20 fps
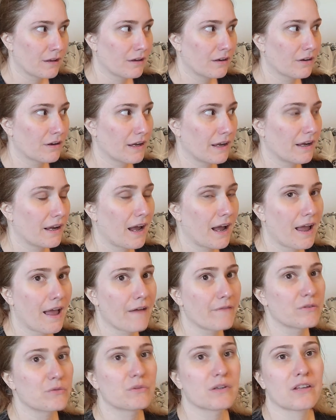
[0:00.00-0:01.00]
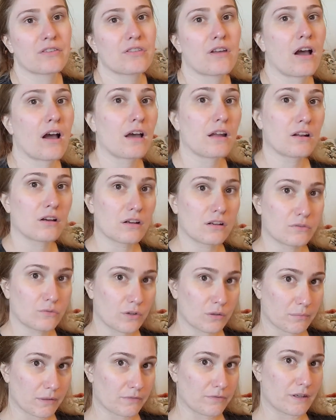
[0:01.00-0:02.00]
Okay, I haven't really thought of
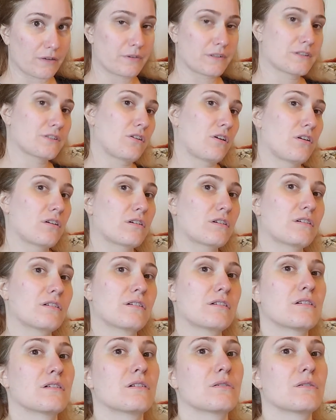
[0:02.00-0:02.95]
what my favorite song